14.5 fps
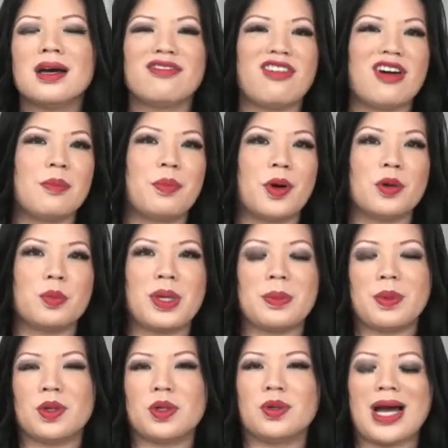from both
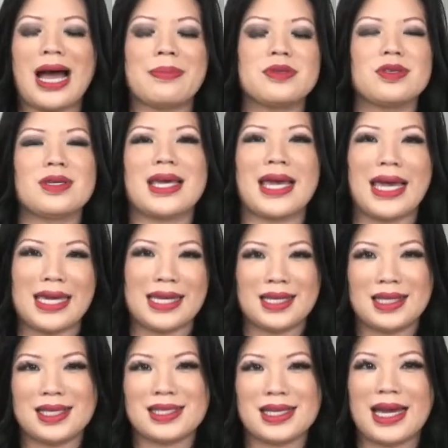people who absolutely hated
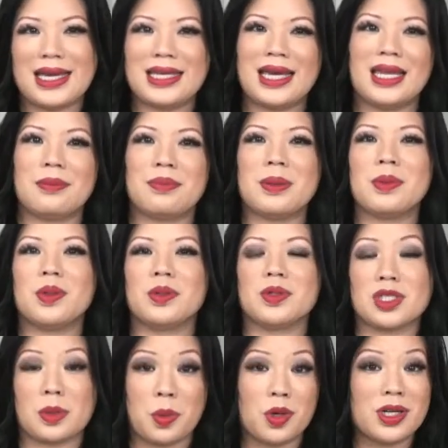this idea and people who
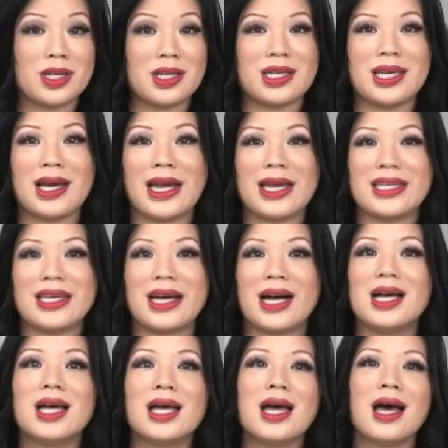supported the idea.